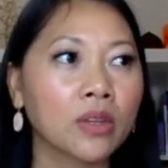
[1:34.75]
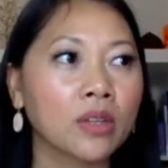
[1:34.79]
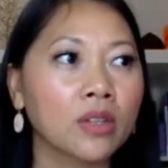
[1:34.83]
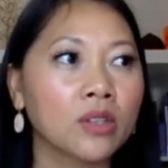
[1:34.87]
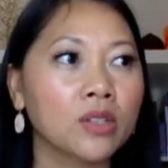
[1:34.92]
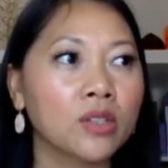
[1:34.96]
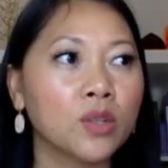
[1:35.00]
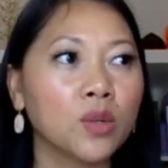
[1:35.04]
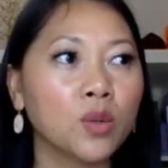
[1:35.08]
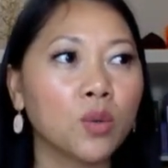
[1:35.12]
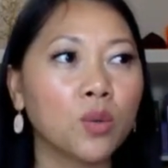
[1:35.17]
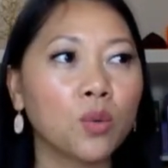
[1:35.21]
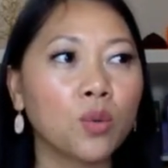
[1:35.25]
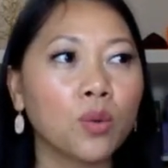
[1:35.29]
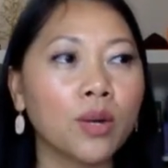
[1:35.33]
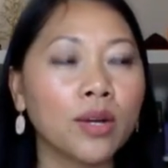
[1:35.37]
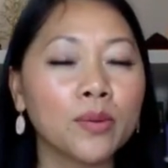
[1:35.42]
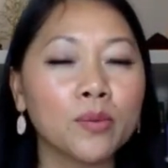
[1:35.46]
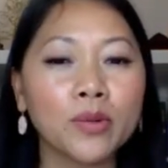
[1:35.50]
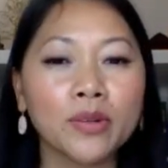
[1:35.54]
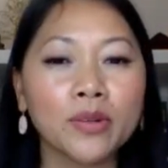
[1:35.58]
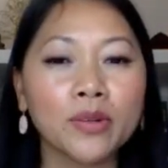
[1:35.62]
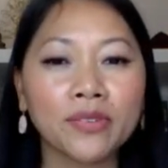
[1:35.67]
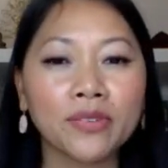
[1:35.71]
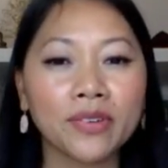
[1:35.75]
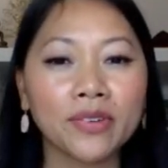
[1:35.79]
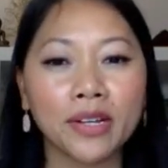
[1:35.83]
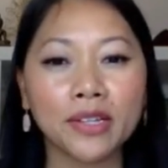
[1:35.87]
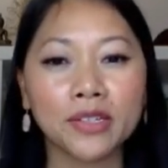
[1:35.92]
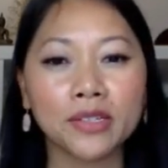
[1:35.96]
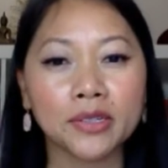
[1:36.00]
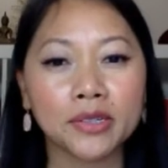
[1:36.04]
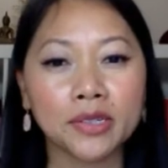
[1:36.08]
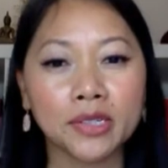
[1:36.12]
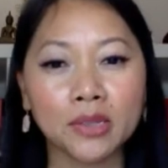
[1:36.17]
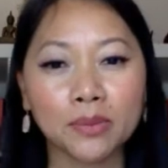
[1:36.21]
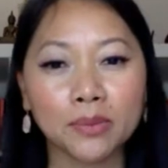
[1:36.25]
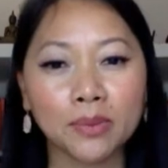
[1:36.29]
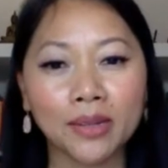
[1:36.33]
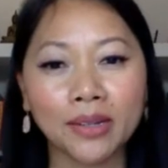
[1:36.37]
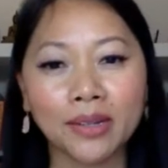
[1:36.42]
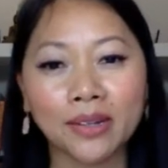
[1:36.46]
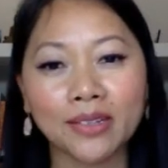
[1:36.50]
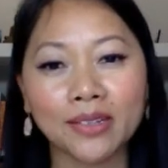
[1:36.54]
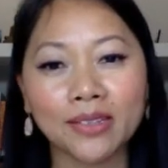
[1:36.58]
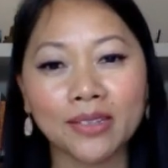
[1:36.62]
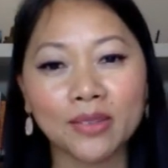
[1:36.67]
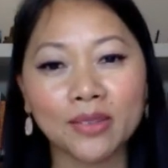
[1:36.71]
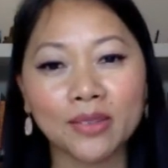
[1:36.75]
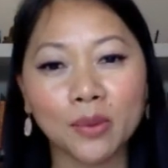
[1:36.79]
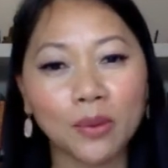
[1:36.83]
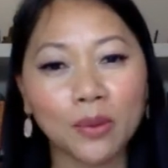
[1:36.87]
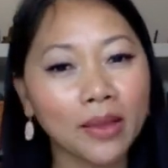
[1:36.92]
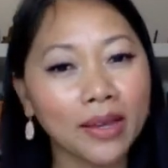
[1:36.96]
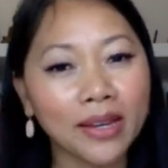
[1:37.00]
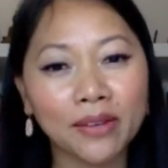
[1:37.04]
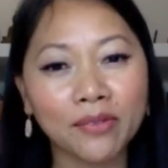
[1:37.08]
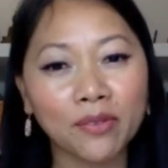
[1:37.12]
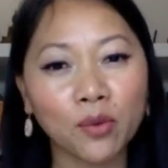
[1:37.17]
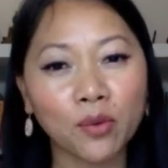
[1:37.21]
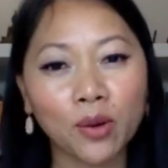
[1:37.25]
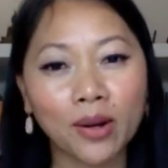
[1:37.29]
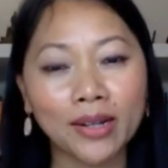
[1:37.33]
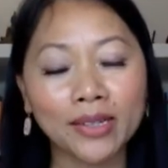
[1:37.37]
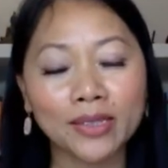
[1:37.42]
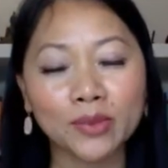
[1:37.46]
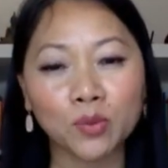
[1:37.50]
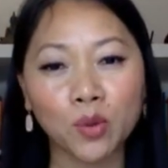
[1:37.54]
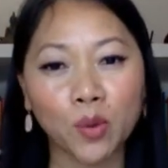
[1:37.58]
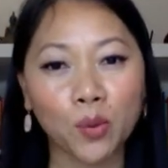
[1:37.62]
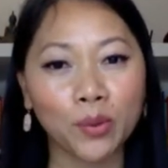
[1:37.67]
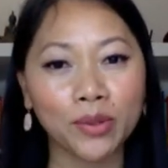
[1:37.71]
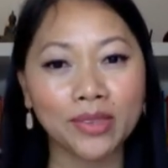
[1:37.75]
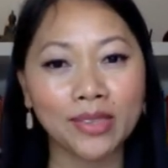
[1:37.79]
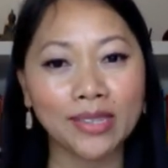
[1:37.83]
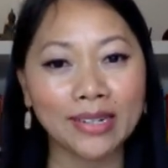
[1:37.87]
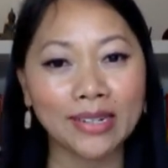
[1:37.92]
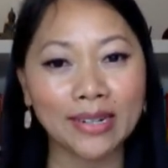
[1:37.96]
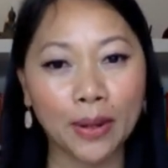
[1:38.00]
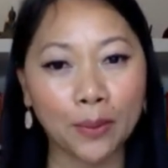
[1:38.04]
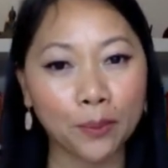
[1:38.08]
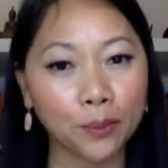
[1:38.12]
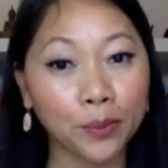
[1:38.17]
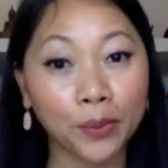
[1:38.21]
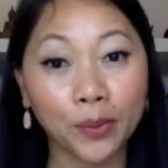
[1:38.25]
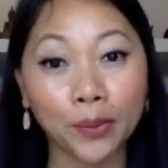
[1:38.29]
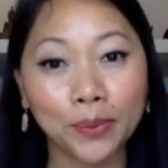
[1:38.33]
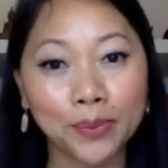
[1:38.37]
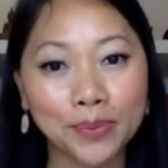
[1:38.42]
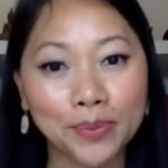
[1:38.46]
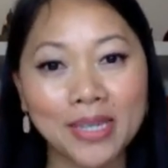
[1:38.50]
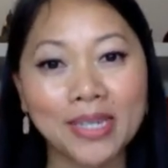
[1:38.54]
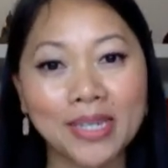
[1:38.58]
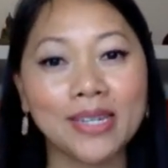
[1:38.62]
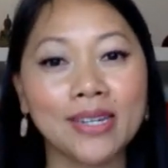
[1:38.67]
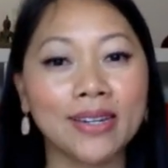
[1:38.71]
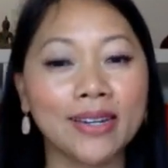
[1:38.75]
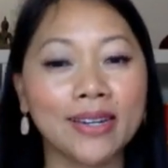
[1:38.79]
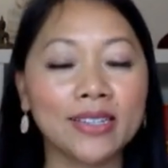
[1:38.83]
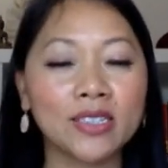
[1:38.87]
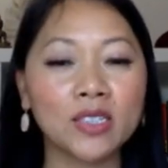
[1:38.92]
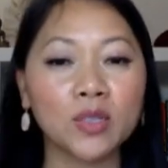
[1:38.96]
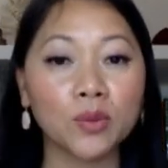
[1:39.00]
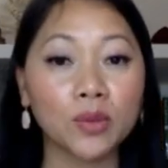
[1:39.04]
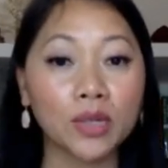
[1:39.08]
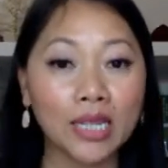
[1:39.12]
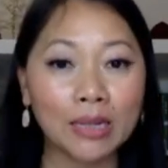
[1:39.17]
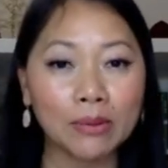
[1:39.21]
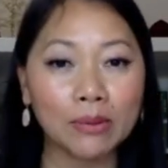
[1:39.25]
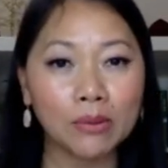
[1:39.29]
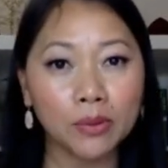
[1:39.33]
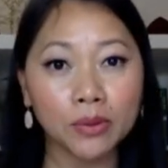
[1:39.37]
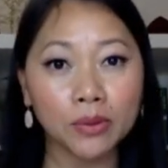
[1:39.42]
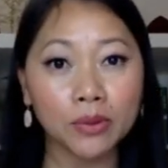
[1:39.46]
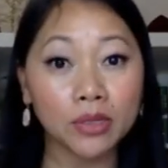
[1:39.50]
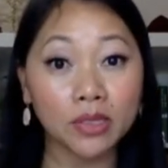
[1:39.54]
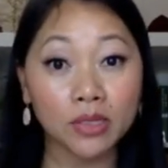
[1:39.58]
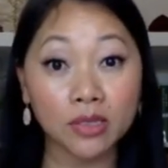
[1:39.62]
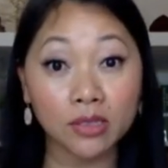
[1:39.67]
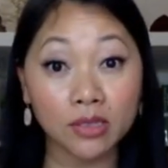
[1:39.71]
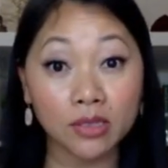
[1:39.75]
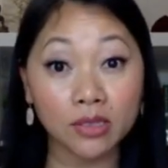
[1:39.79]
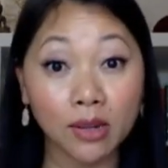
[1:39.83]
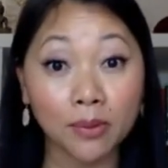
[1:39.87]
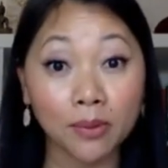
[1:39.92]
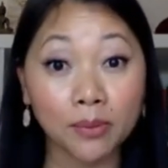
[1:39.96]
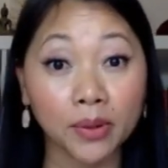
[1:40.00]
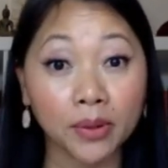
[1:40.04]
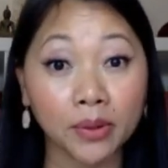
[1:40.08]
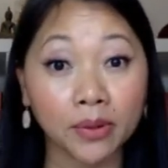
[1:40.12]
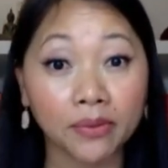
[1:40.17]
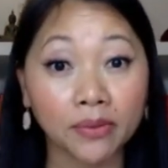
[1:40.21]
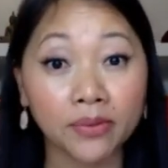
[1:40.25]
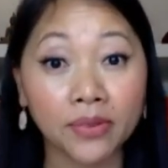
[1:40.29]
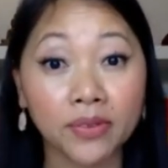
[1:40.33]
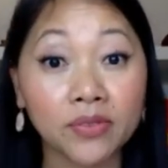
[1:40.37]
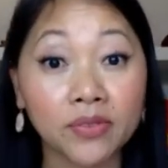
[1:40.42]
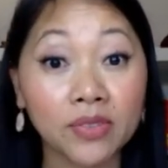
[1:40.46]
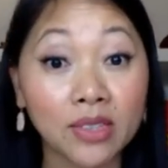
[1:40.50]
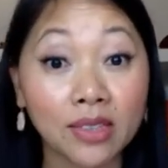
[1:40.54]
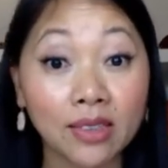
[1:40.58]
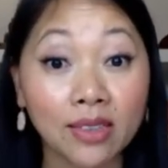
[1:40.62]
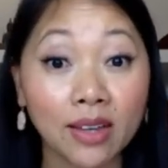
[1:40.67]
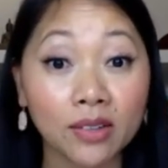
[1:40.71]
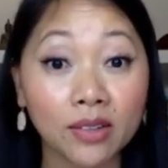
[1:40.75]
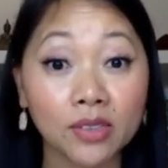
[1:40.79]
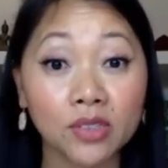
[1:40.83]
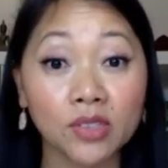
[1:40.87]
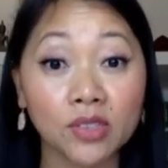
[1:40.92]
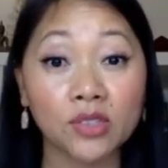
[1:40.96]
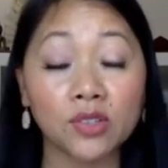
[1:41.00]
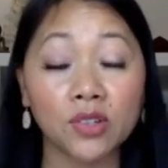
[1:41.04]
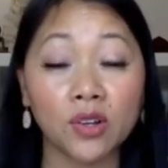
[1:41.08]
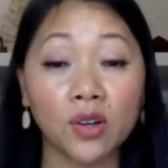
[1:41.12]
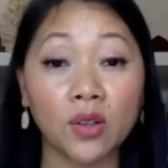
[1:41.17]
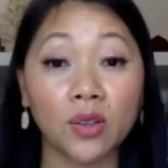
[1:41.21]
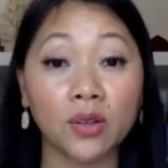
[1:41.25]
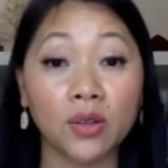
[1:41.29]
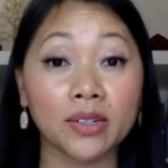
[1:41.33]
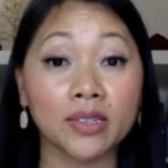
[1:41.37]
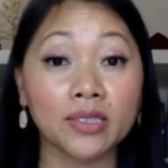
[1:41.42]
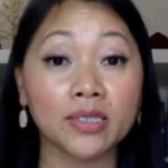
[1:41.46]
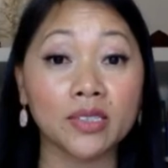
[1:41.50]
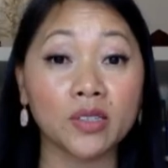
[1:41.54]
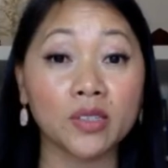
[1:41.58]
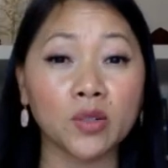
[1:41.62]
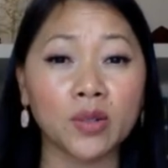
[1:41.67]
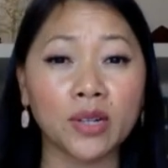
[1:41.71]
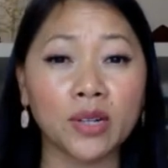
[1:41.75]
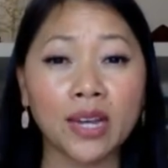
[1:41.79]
what would financial independence look like for us? What would the number be? And so we came up with this number, $50,000.